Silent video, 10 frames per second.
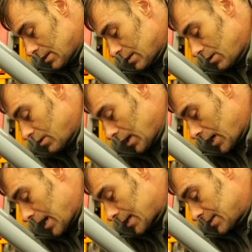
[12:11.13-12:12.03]
all right, and the
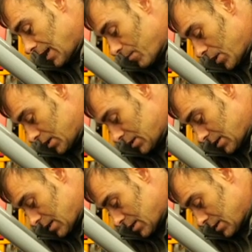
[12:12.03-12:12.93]
next step is
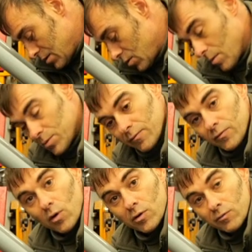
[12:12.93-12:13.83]
hook up some
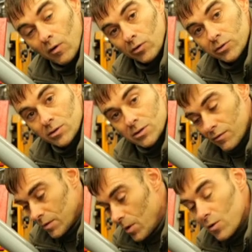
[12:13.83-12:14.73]
400 volts and see
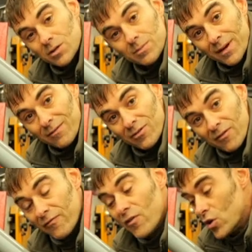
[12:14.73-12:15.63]
if the motors spin for the
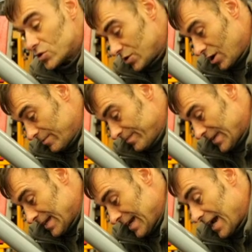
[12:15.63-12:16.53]
first time.
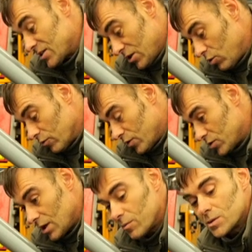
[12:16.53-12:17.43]
Actually, not the
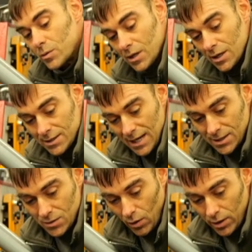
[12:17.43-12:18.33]
first time, because we did a
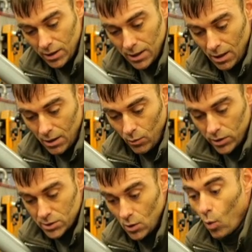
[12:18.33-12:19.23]
test run with
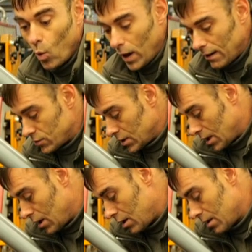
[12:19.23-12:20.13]
this all out of the
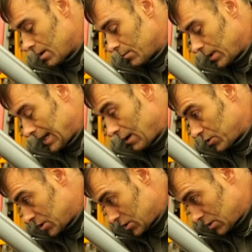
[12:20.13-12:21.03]
car. But now
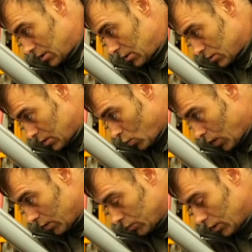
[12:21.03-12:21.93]
this is using a
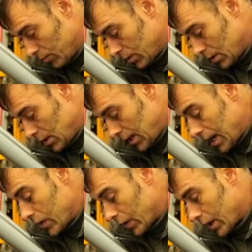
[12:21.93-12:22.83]
wire and loom
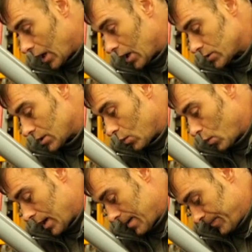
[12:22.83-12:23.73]
in the car.
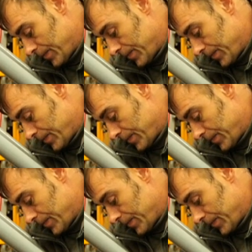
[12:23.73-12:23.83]
So,